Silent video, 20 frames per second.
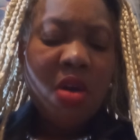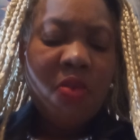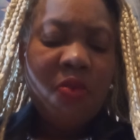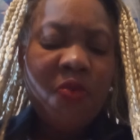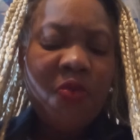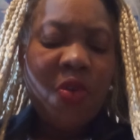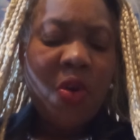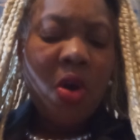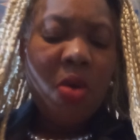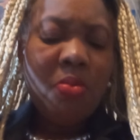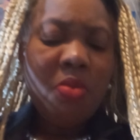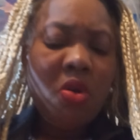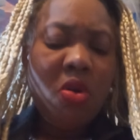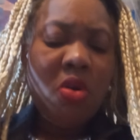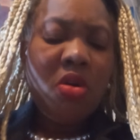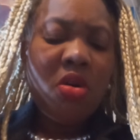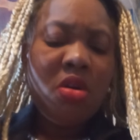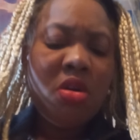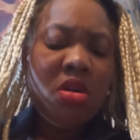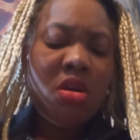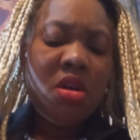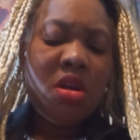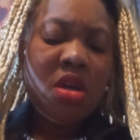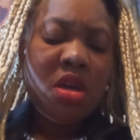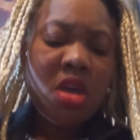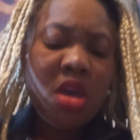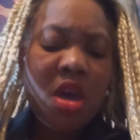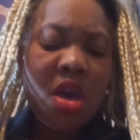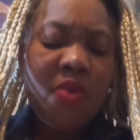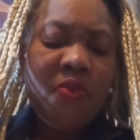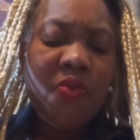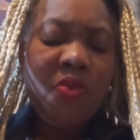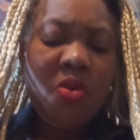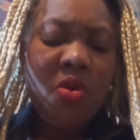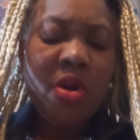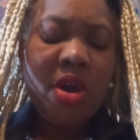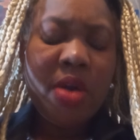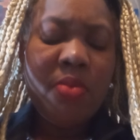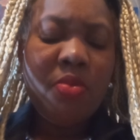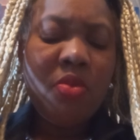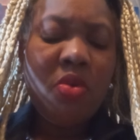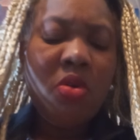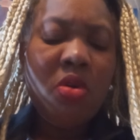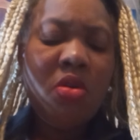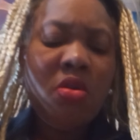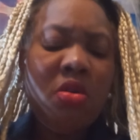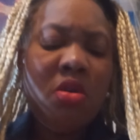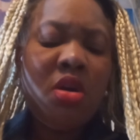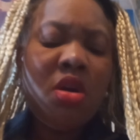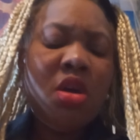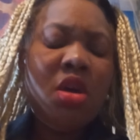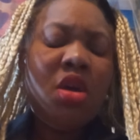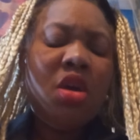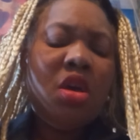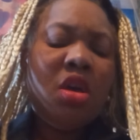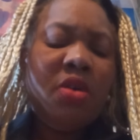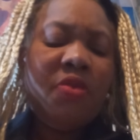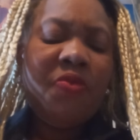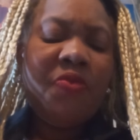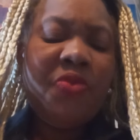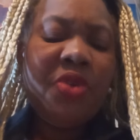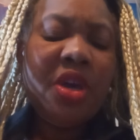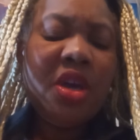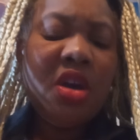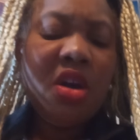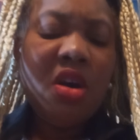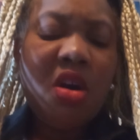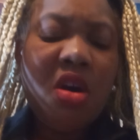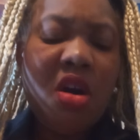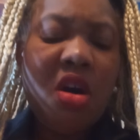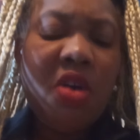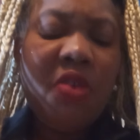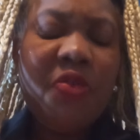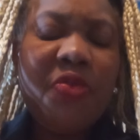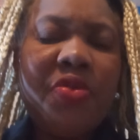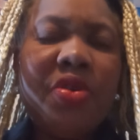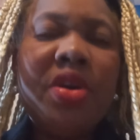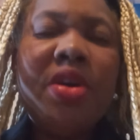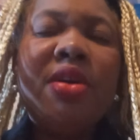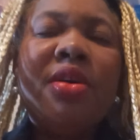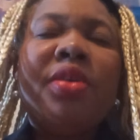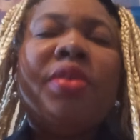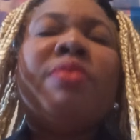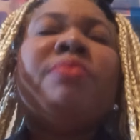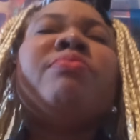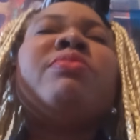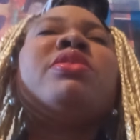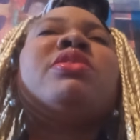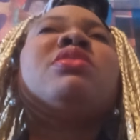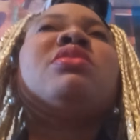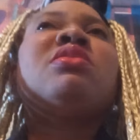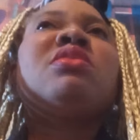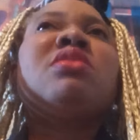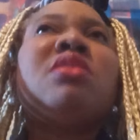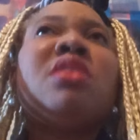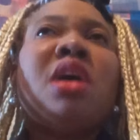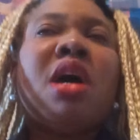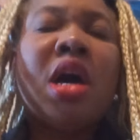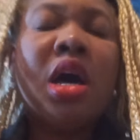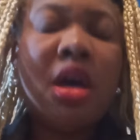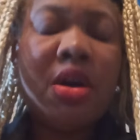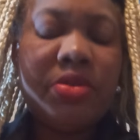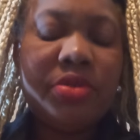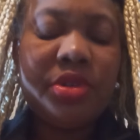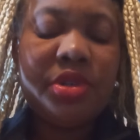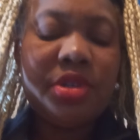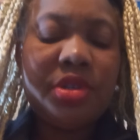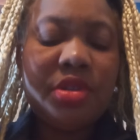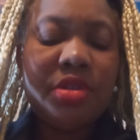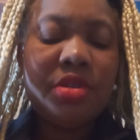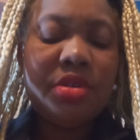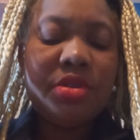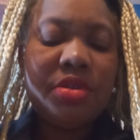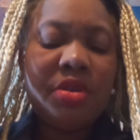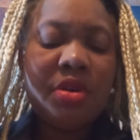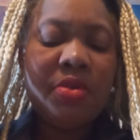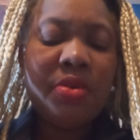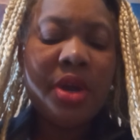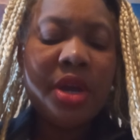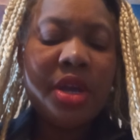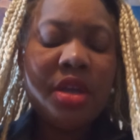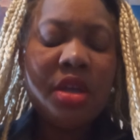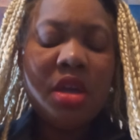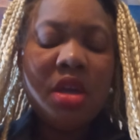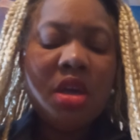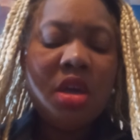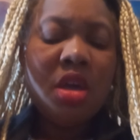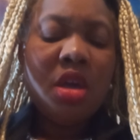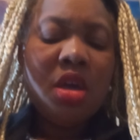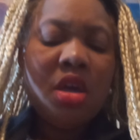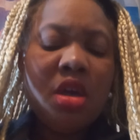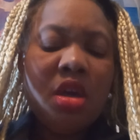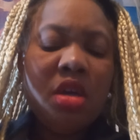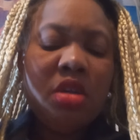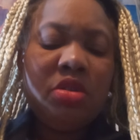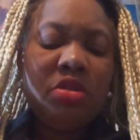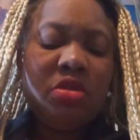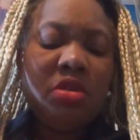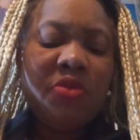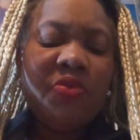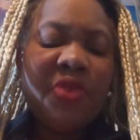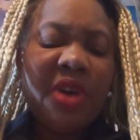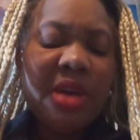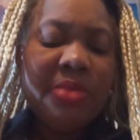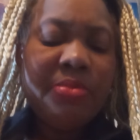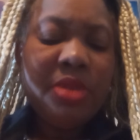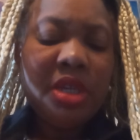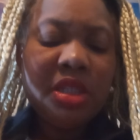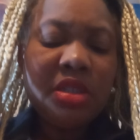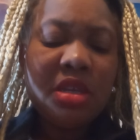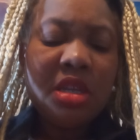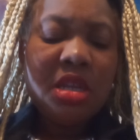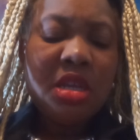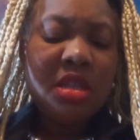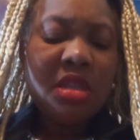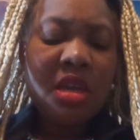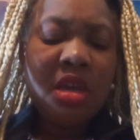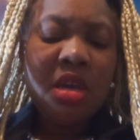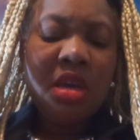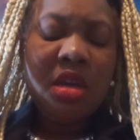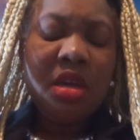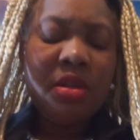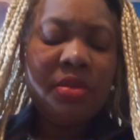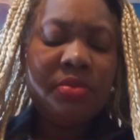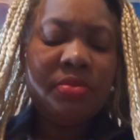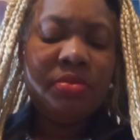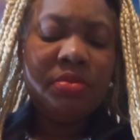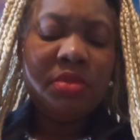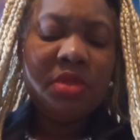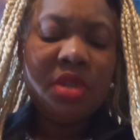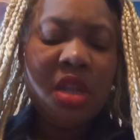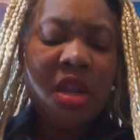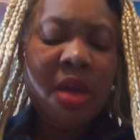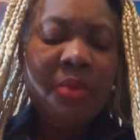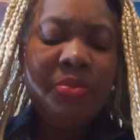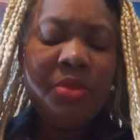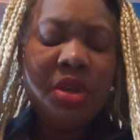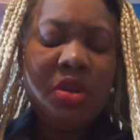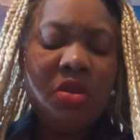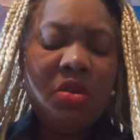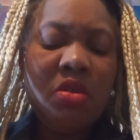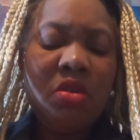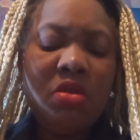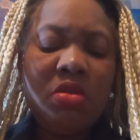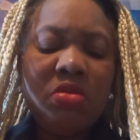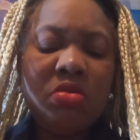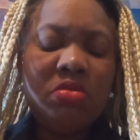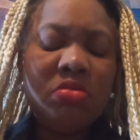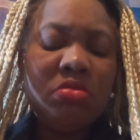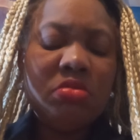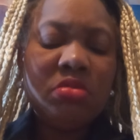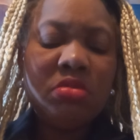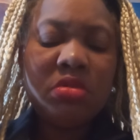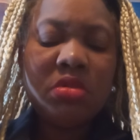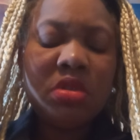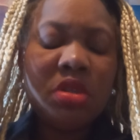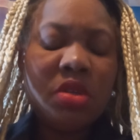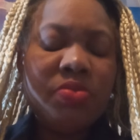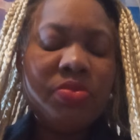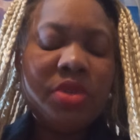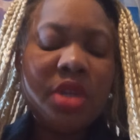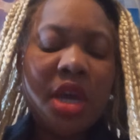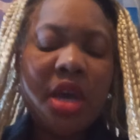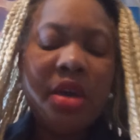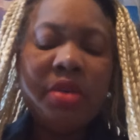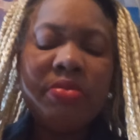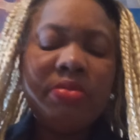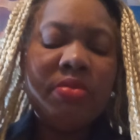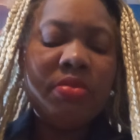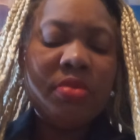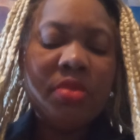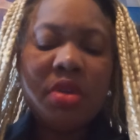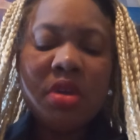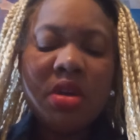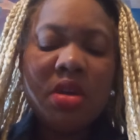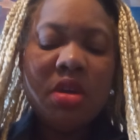FOMO, F-O-M-O, fear of missing out. All right. So if I miss anything, let me know. Sometime